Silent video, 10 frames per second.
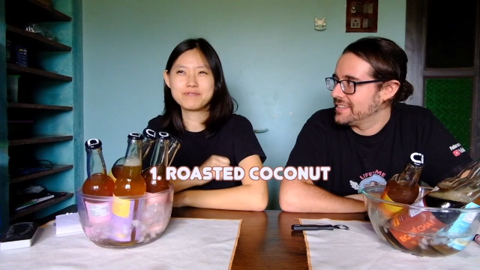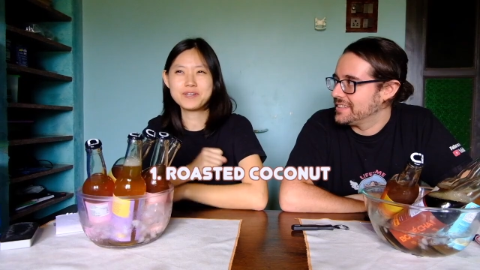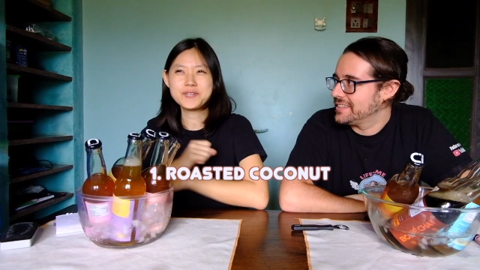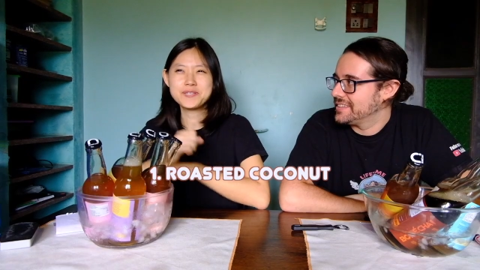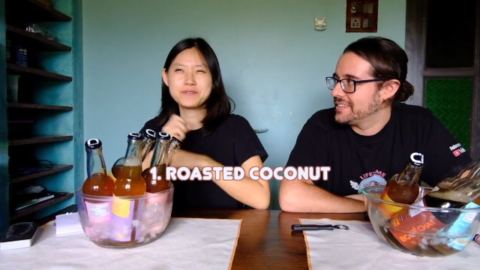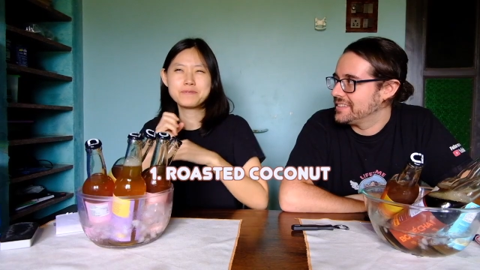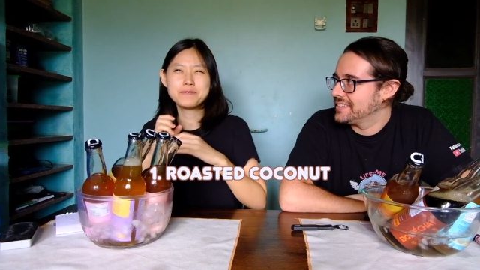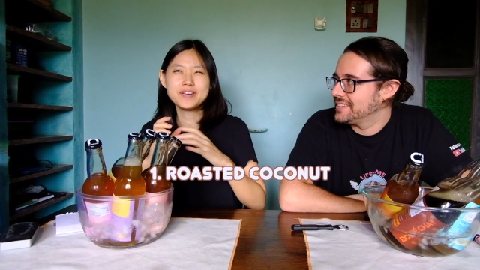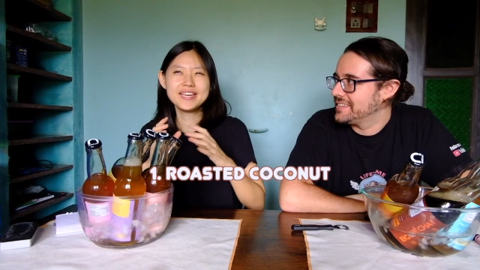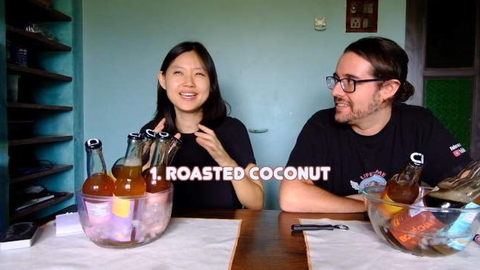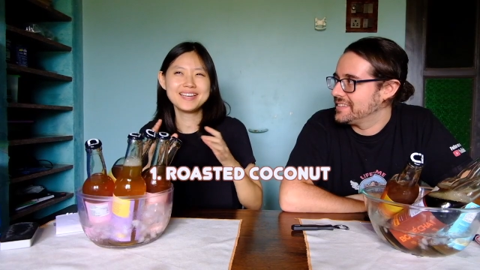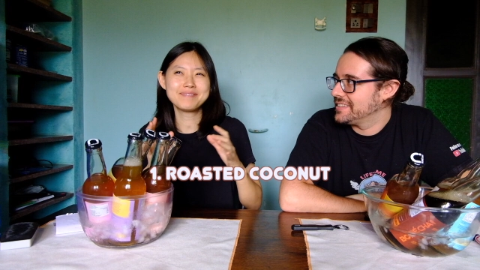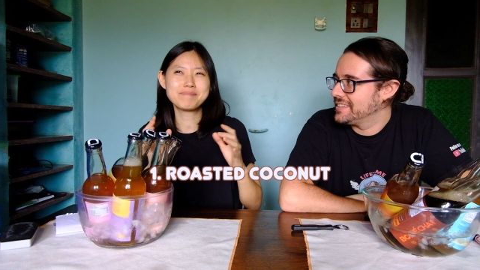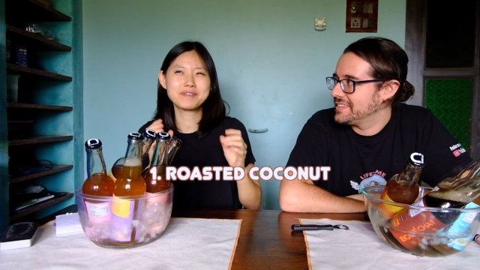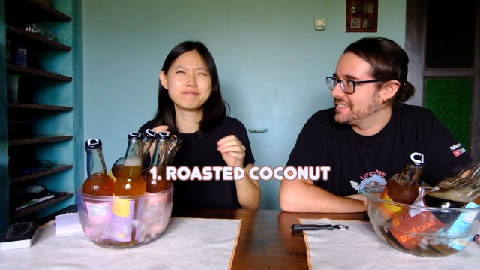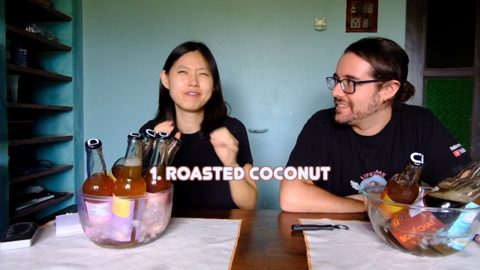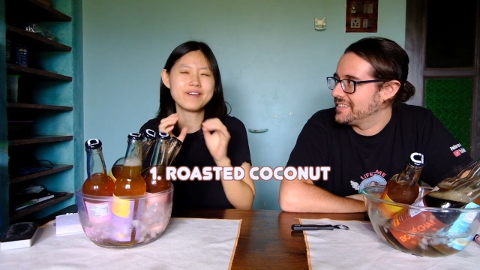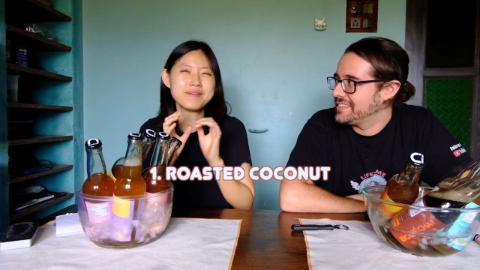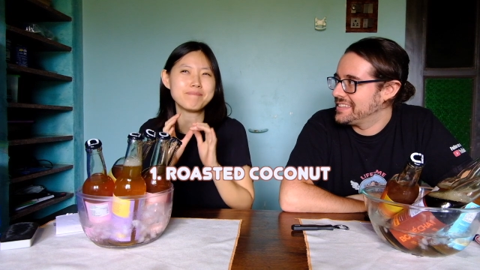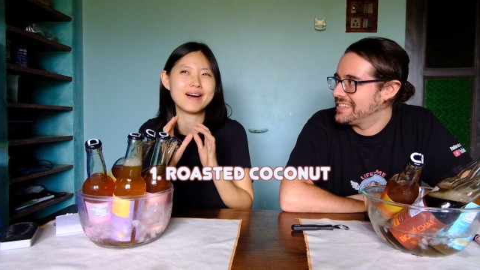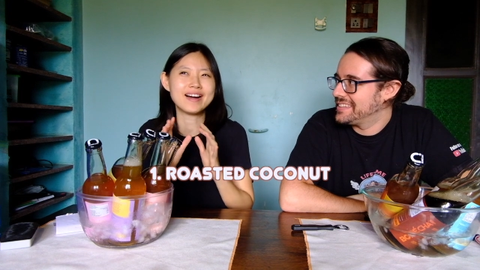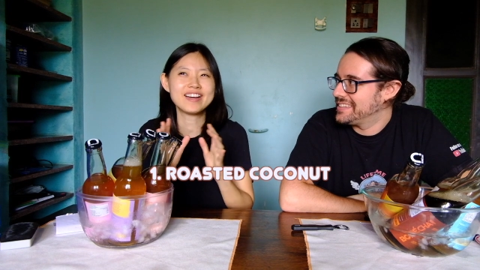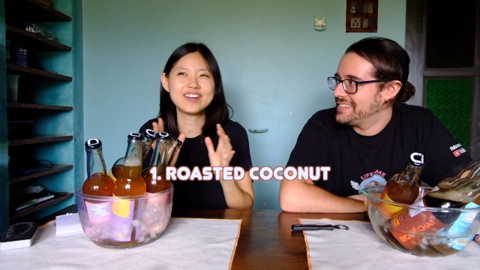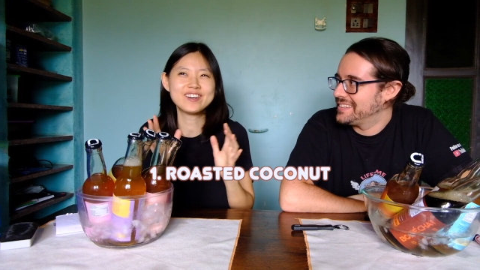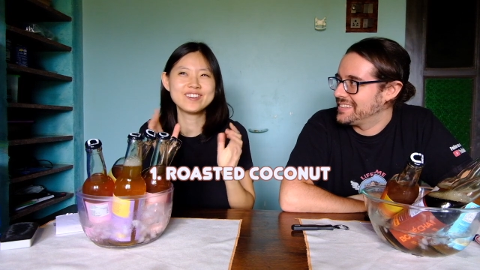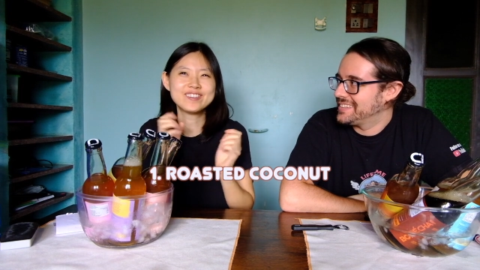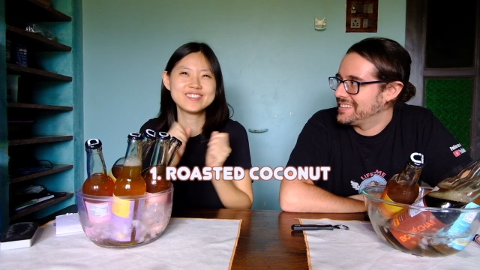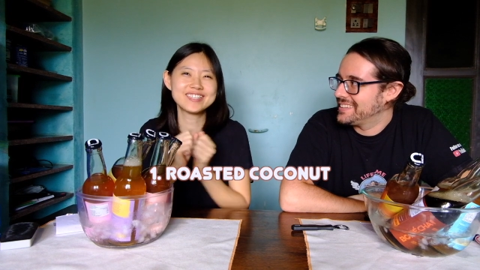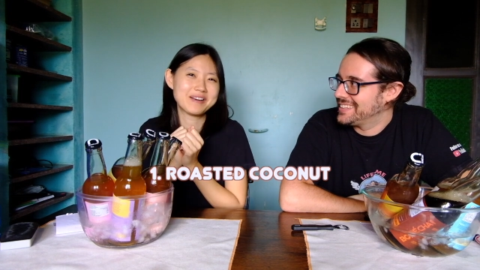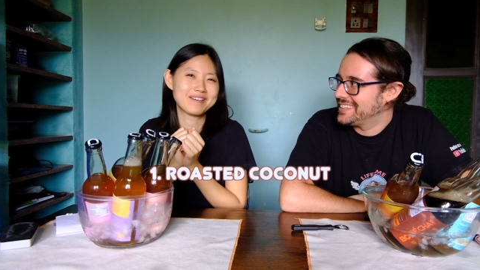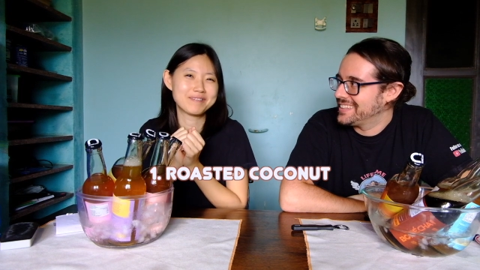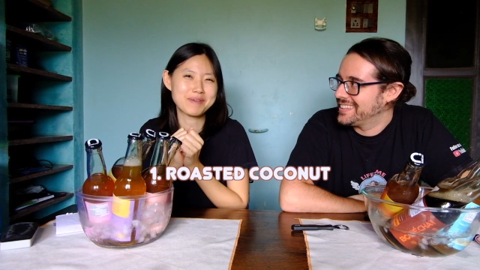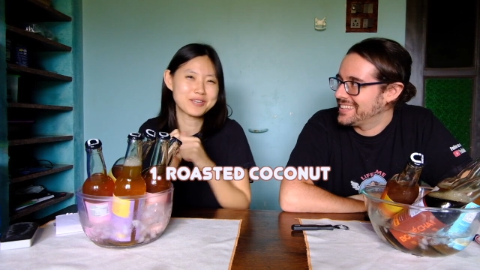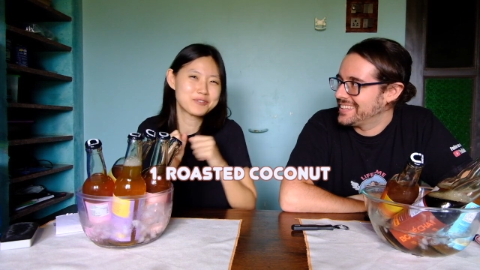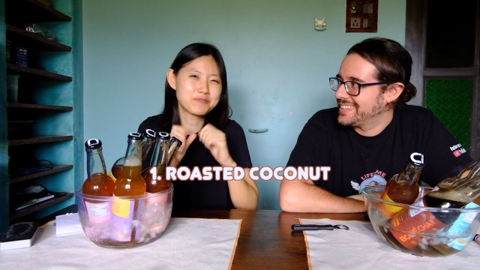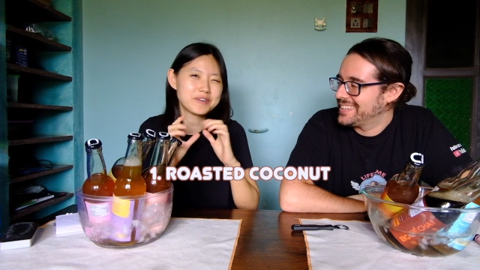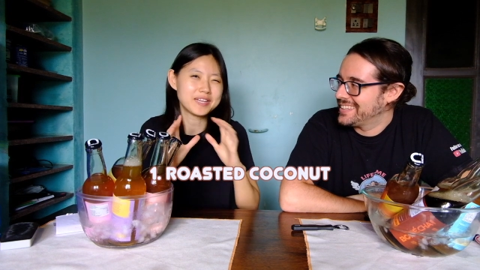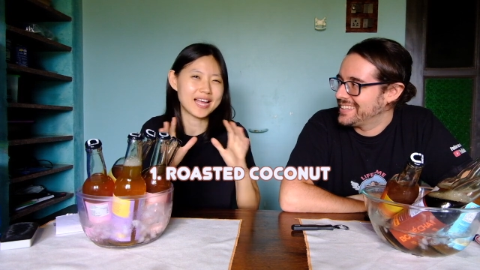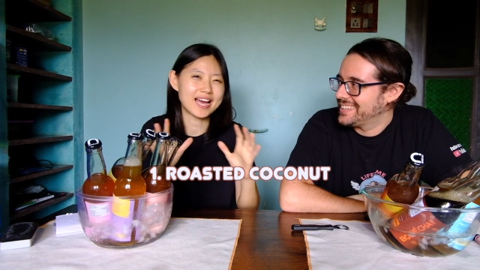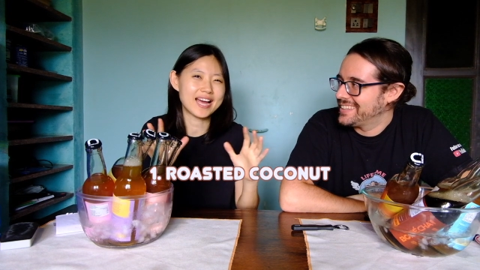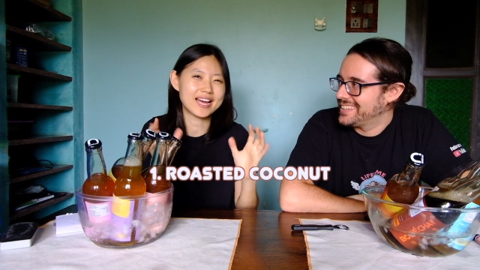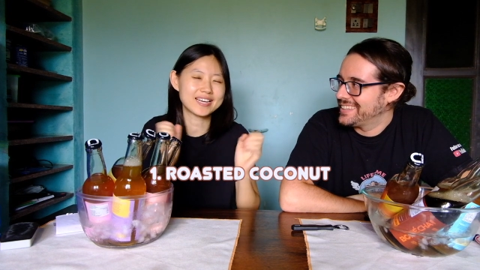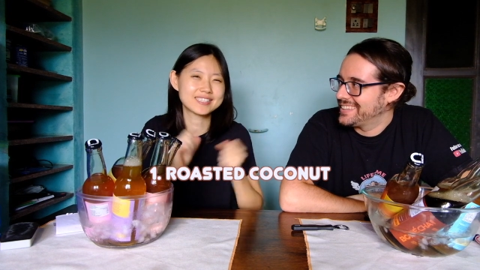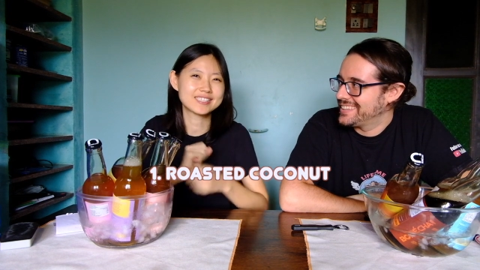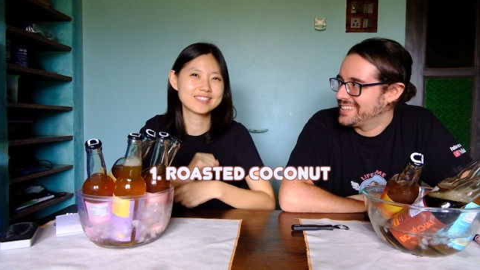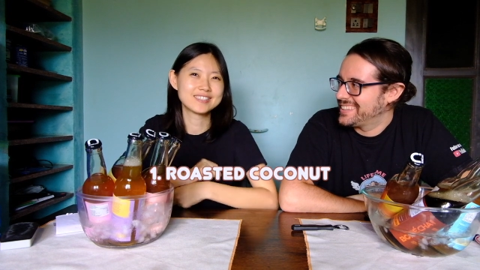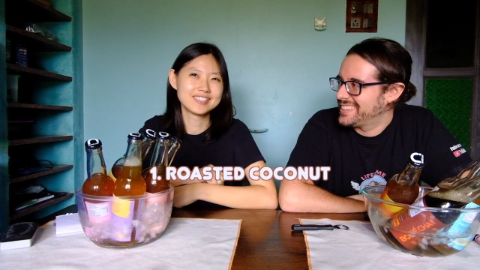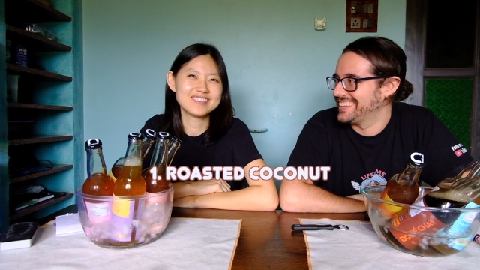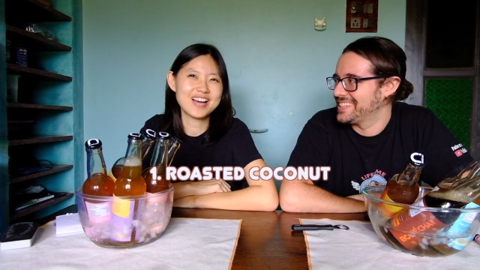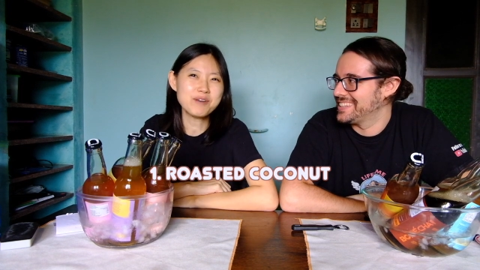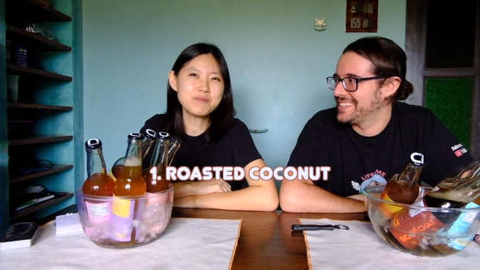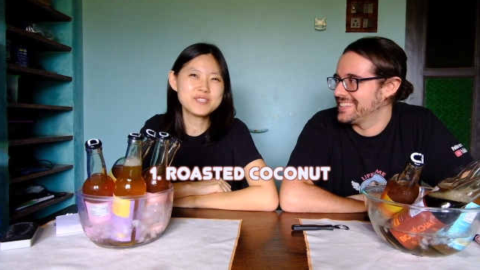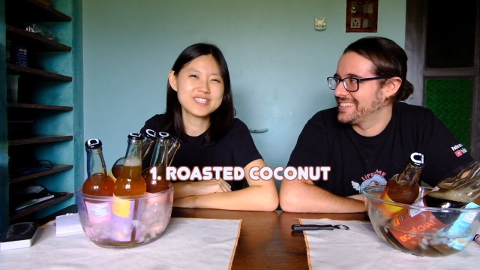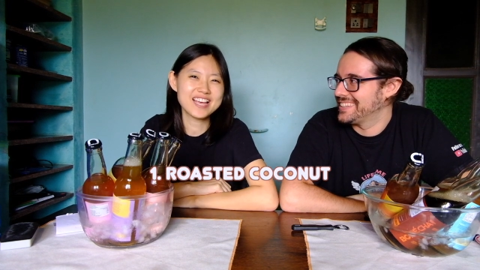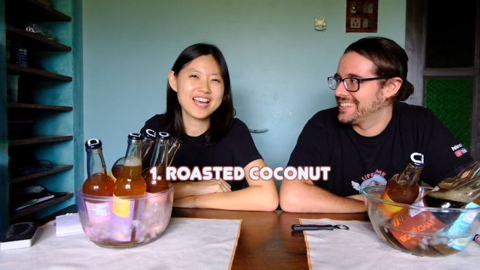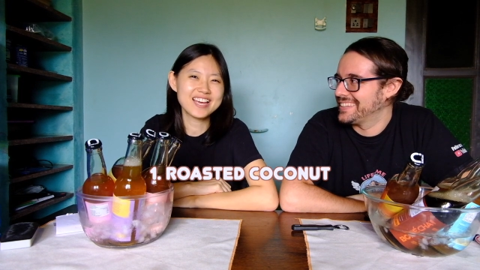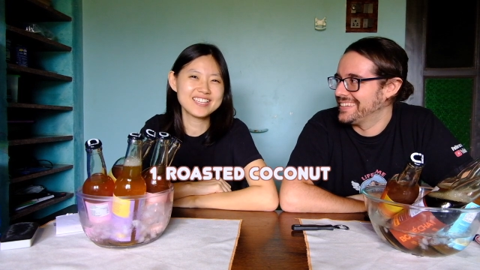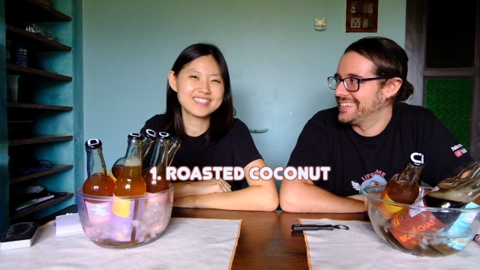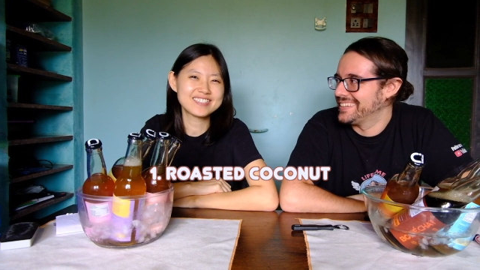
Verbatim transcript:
Speaker 1: very sweet, but very mild. Uh, makes you relaxed. I would say